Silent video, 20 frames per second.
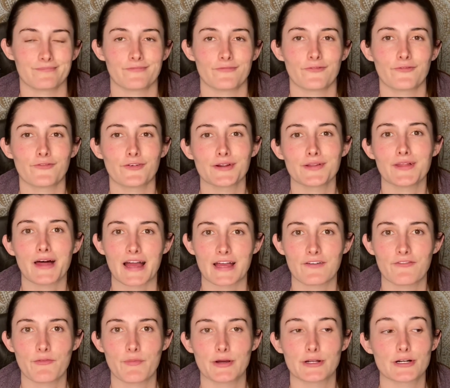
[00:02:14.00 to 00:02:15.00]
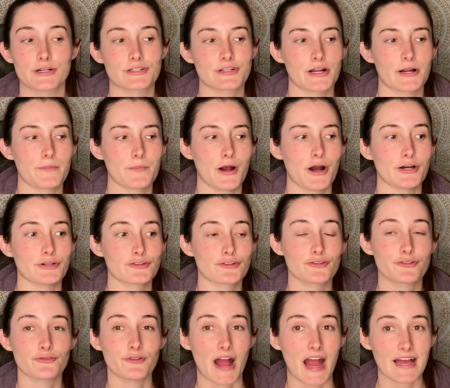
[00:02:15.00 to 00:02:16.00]
for lack of a better term,
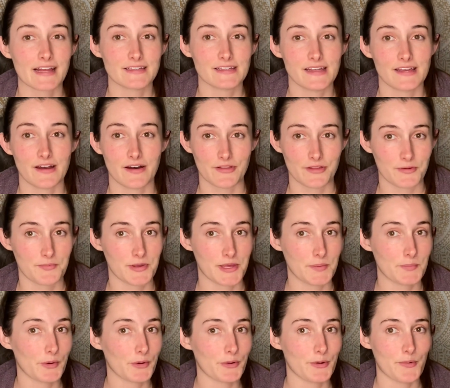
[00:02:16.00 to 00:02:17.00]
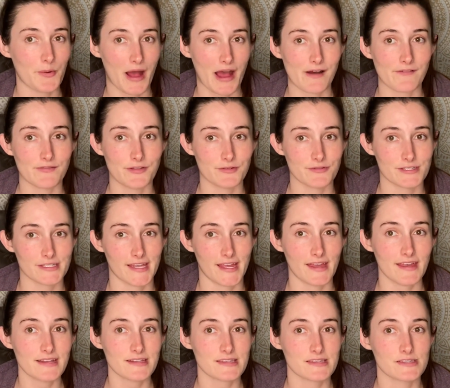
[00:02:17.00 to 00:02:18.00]
attracting other people who have those
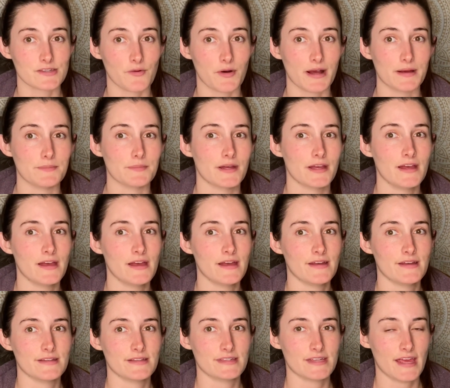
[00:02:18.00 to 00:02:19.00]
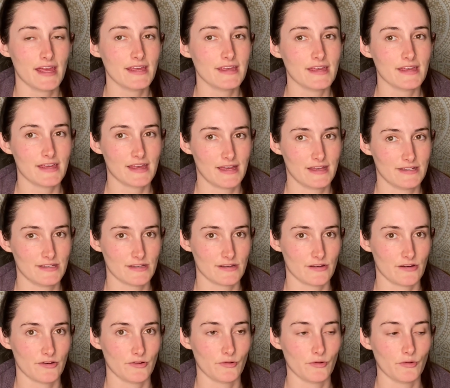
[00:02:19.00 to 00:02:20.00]
gates. So I'm taking in
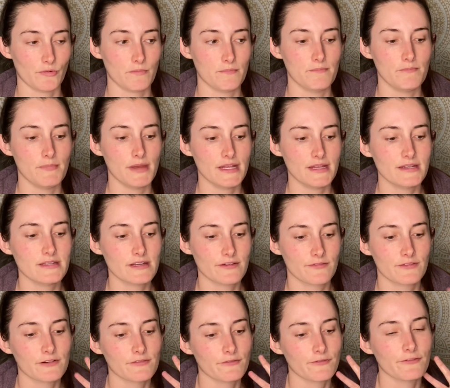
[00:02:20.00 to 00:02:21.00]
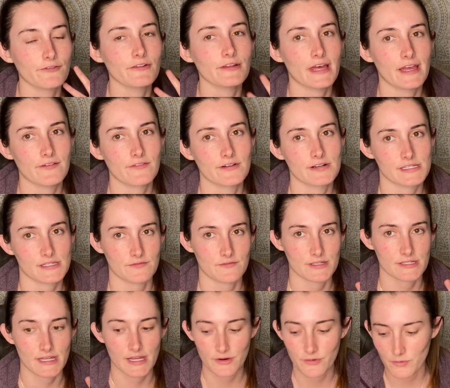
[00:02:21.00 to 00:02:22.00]
many different flavors of
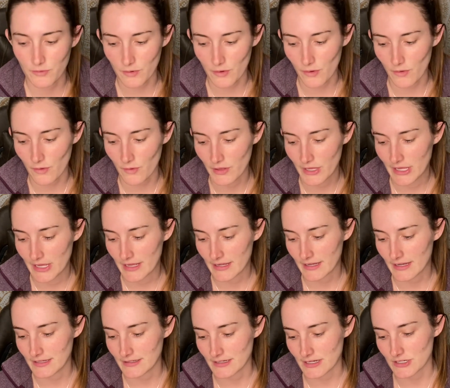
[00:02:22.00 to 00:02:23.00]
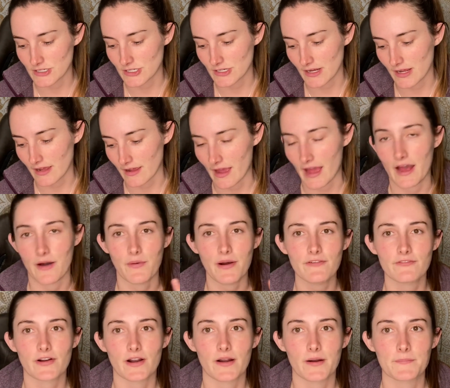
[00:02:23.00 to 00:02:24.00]
sacral conditioning.
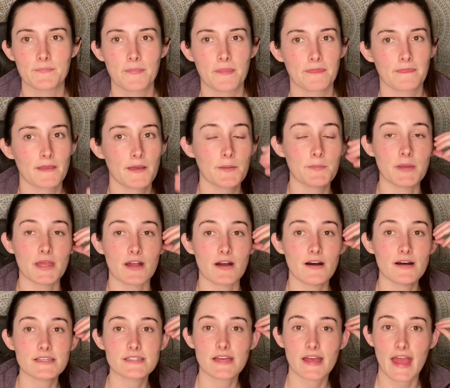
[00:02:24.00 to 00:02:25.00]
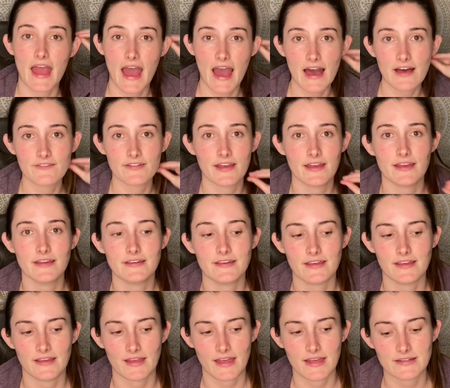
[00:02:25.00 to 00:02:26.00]
However, because I have
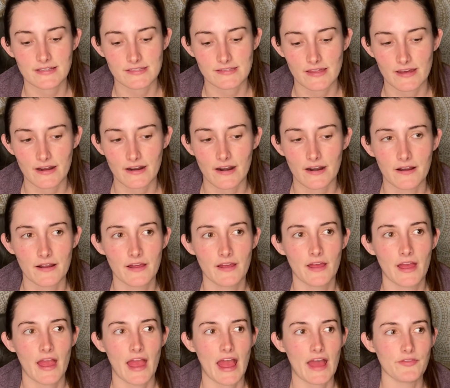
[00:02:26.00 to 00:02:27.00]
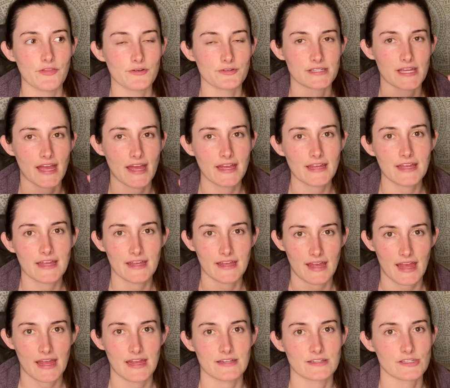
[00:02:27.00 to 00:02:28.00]
hanging gates there, and those hanging
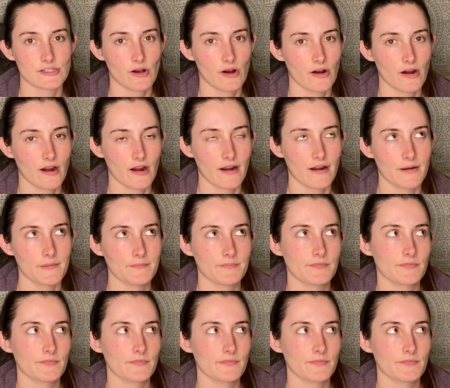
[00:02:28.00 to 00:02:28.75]
gates are